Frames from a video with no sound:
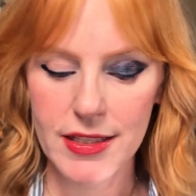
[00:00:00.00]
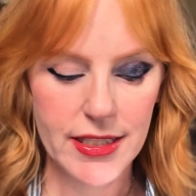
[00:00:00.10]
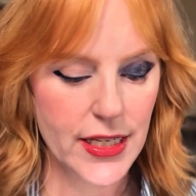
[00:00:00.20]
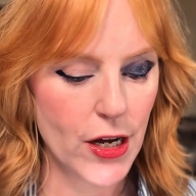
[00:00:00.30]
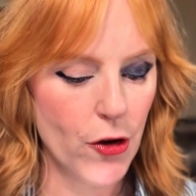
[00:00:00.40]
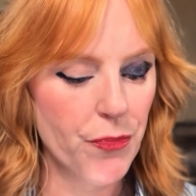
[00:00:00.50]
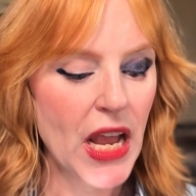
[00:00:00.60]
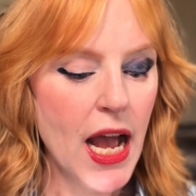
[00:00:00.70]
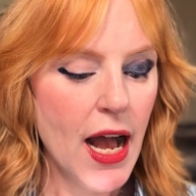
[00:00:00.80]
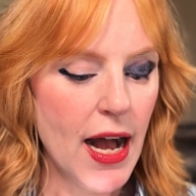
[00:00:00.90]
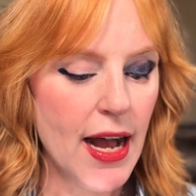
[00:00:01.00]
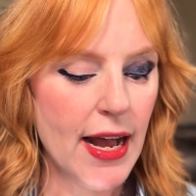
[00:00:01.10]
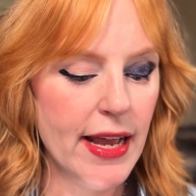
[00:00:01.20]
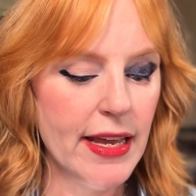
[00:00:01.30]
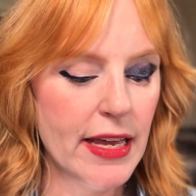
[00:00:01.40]
So
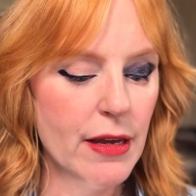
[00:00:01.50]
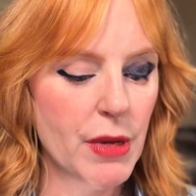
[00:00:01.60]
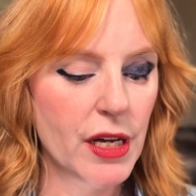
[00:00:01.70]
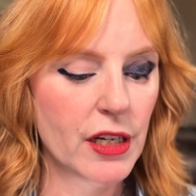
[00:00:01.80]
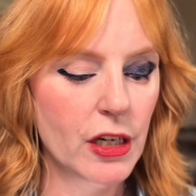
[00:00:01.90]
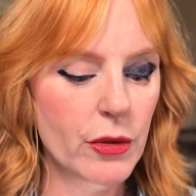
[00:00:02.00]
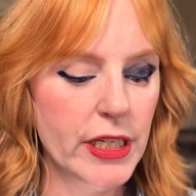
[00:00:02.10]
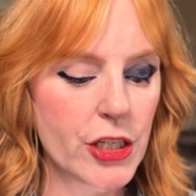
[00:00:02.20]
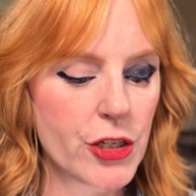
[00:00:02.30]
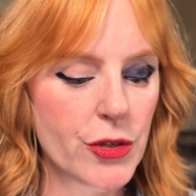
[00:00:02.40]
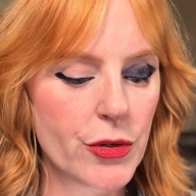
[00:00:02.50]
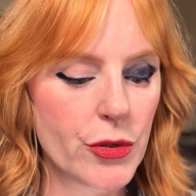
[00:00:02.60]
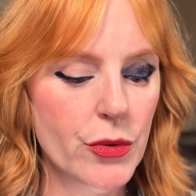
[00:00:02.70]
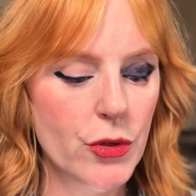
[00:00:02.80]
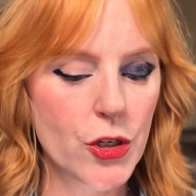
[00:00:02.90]
I am going
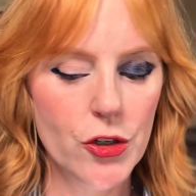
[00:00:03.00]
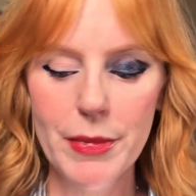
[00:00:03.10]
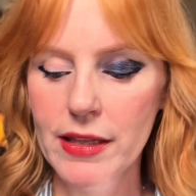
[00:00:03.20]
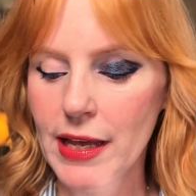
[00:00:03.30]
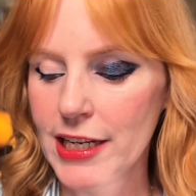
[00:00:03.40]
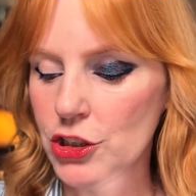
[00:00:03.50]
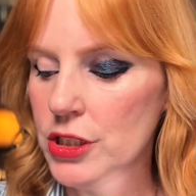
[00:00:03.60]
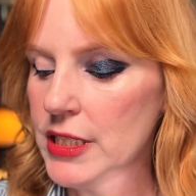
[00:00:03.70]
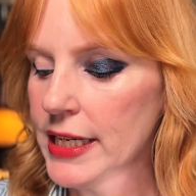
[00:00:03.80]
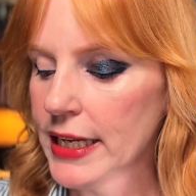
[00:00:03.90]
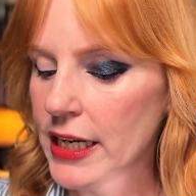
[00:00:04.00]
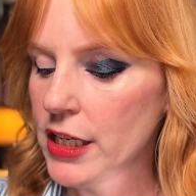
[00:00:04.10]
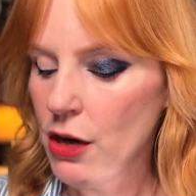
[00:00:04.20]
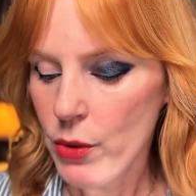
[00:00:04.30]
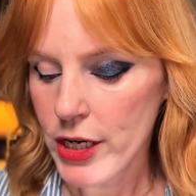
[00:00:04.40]
to curl my lashes and get
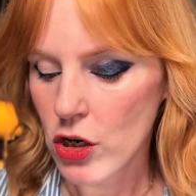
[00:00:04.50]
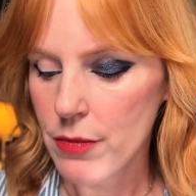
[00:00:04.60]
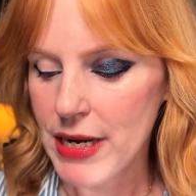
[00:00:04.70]
going on